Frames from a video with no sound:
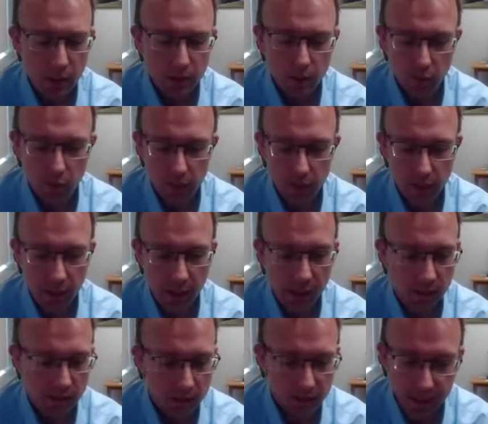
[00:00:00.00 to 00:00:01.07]
So it's
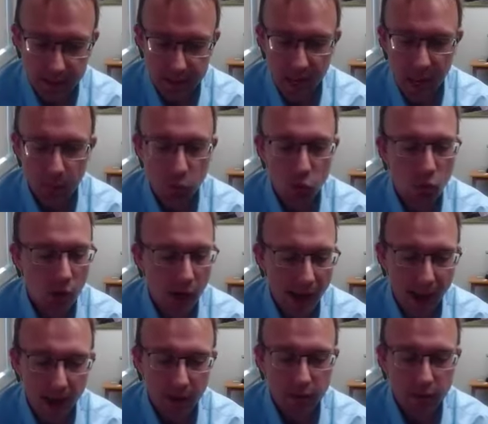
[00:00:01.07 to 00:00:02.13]
that time where we're
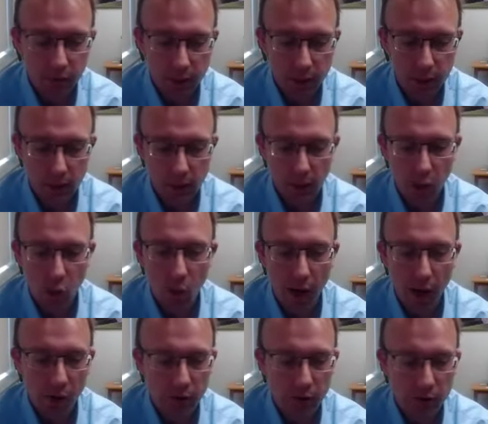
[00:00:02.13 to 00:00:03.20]
actively
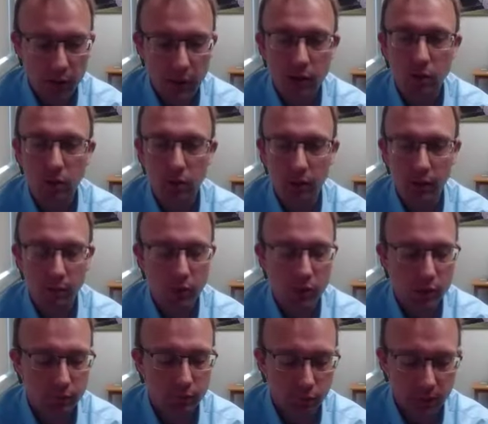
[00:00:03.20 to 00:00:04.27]
acquiring the helical
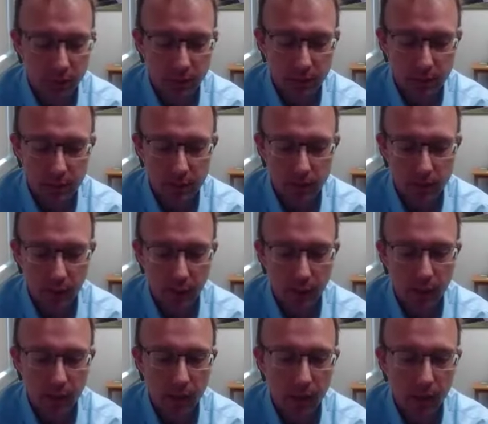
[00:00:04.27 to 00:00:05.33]
images from a CT
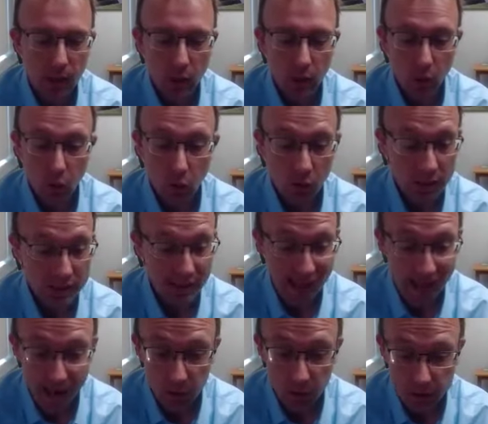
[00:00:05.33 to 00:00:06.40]
scan. Whereas the
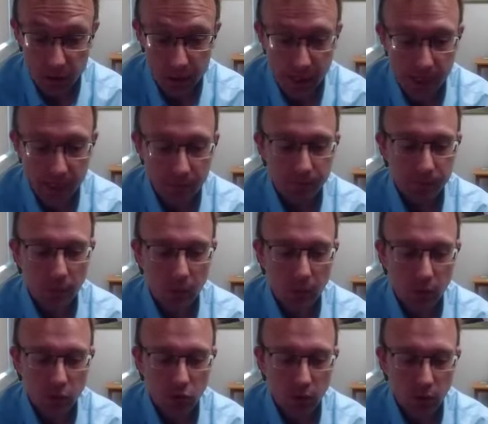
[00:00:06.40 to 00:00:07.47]
idle state
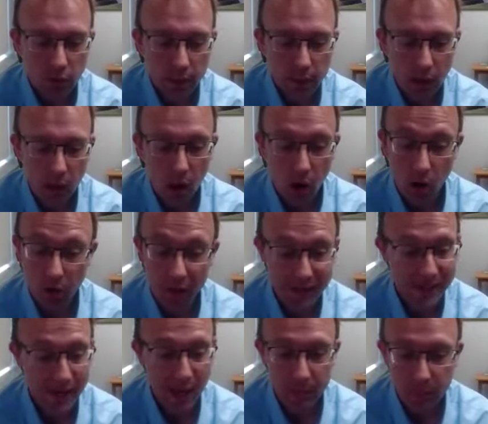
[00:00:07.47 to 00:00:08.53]
is really all that
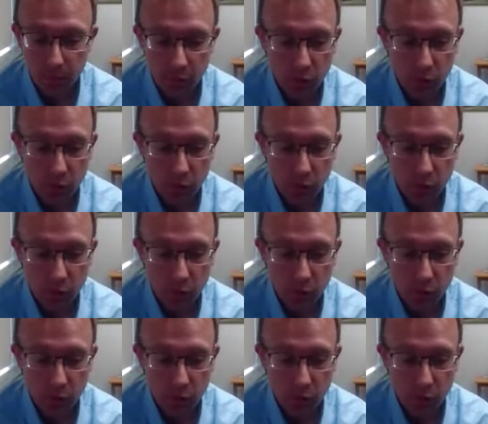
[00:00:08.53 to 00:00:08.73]
time in